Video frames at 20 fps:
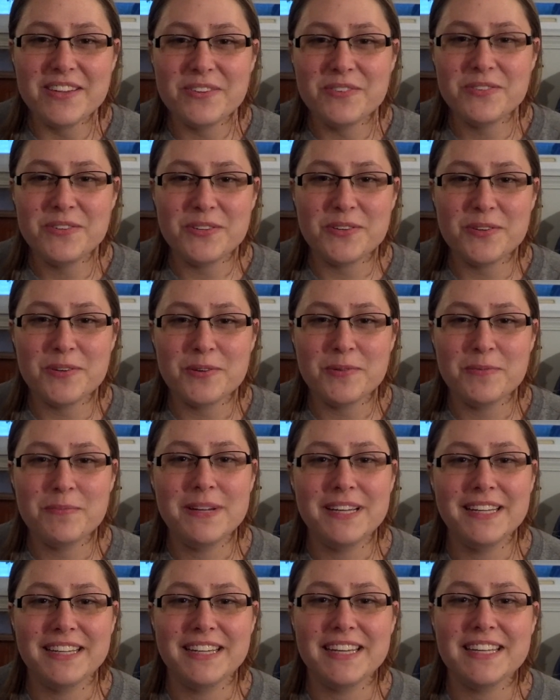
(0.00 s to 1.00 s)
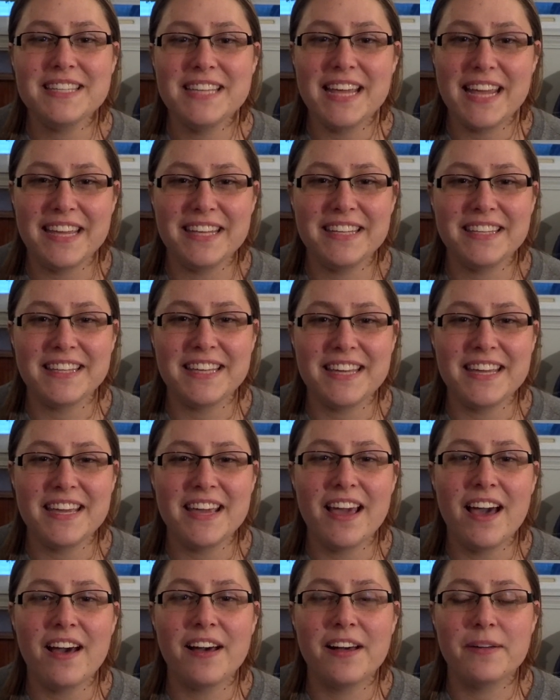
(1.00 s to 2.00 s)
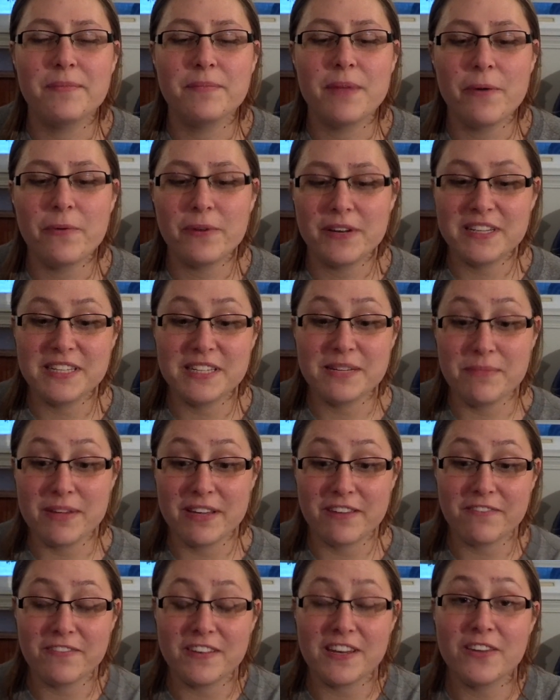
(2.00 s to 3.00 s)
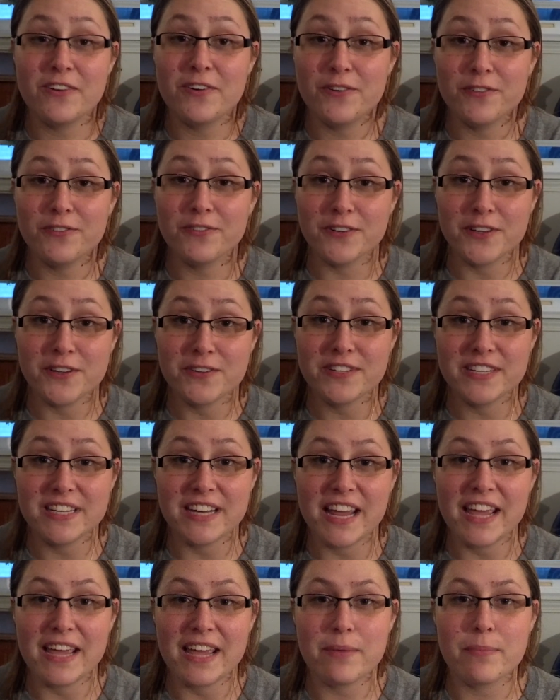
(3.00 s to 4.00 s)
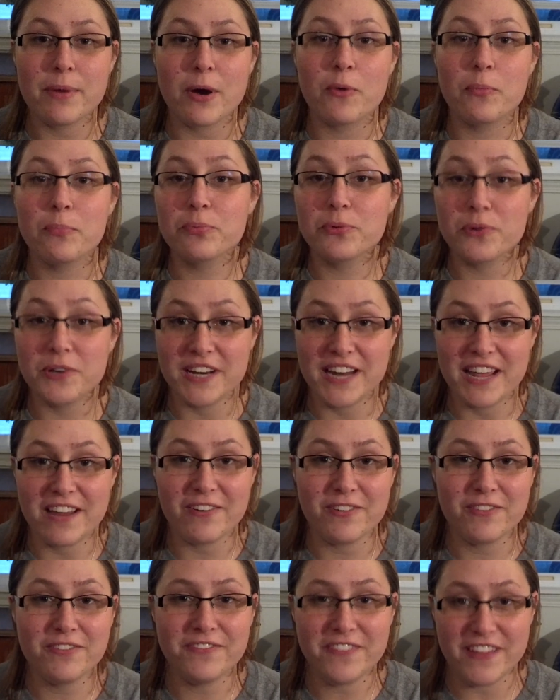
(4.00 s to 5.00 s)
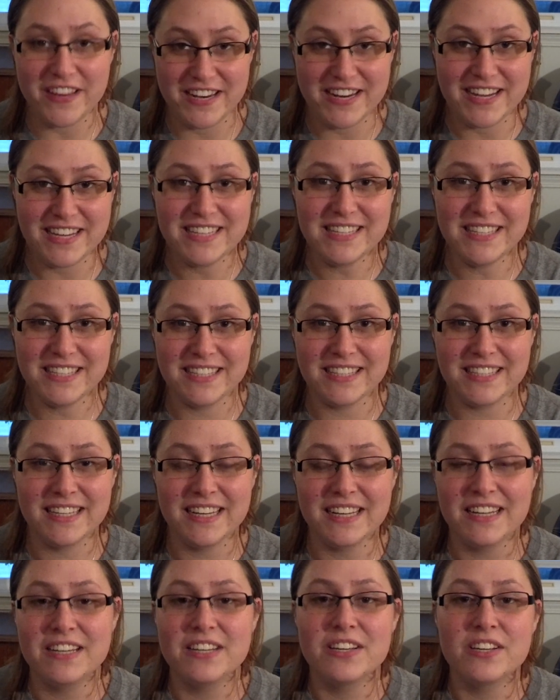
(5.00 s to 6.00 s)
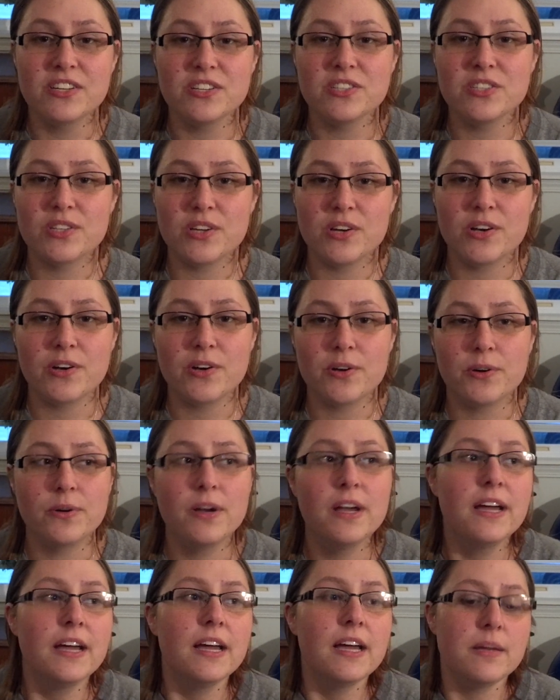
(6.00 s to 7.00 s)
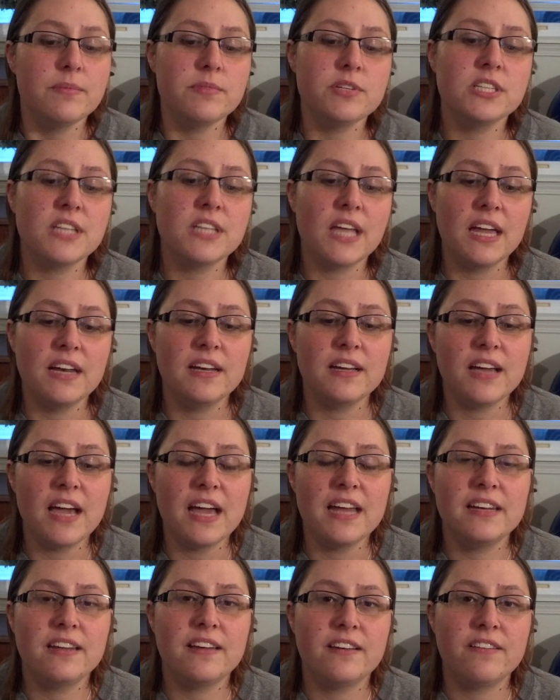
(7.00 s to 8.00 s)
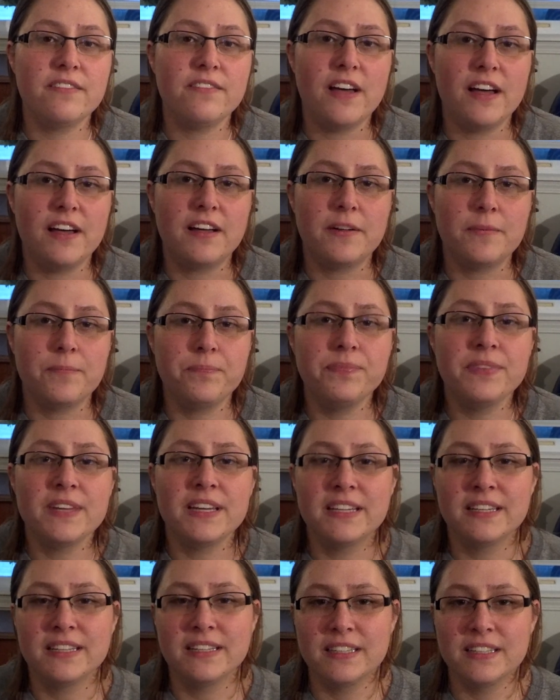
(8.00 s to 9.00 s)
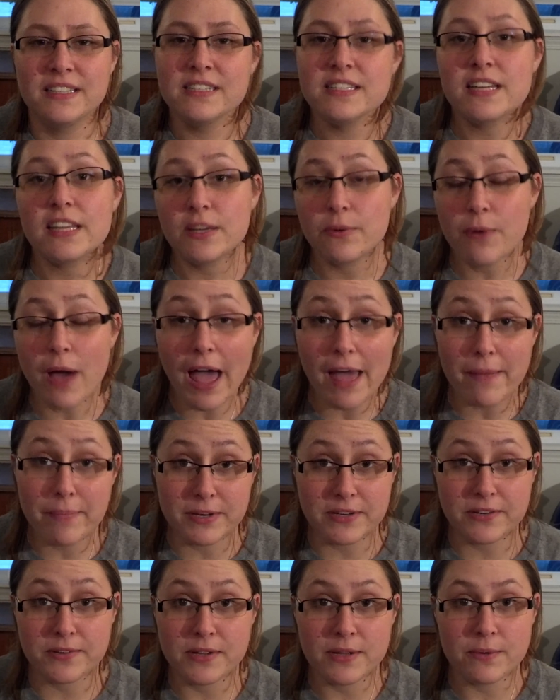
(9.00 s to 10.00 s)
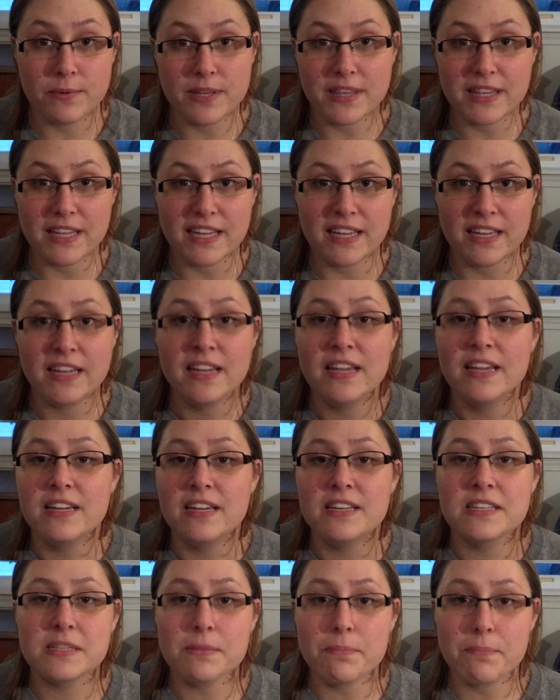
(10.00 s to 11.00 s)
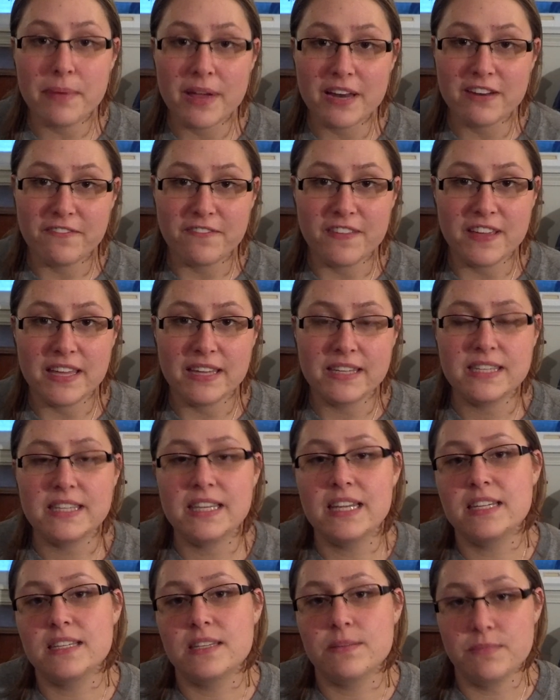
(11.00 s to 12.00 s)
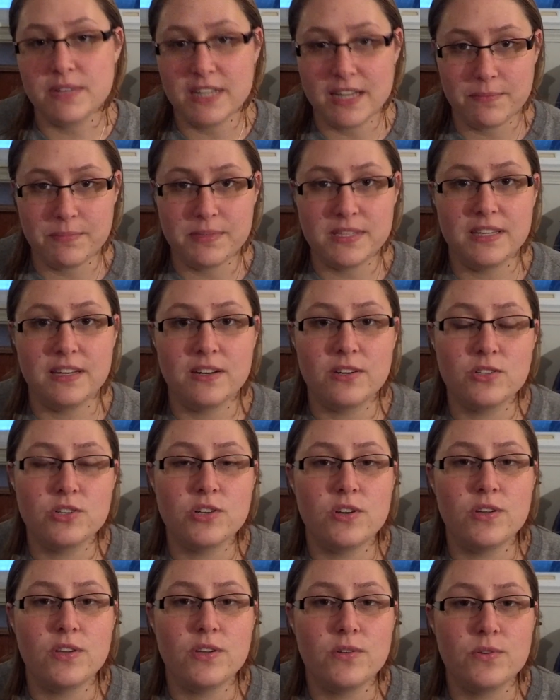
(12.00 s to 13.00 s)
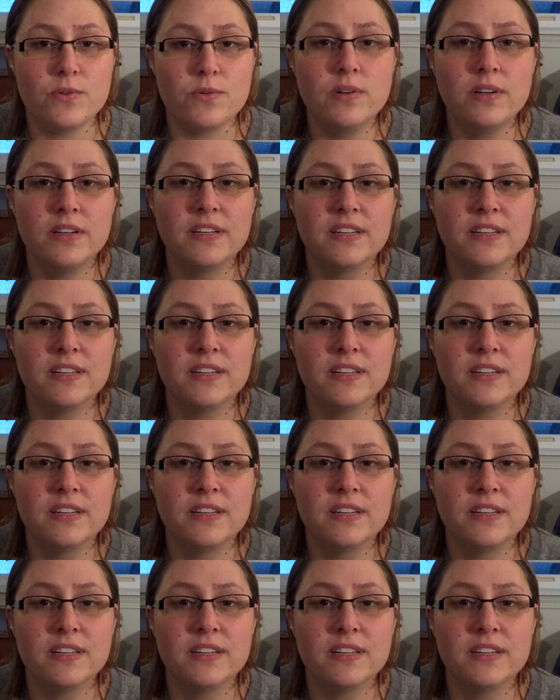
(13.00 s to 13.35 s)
YouTube, it's Haley. I wanted to make a video for you today about prenatal fitness. So I'm just gonna kind of tell you what I've been doing with it, some benefits, and then some tips, and then I'll show you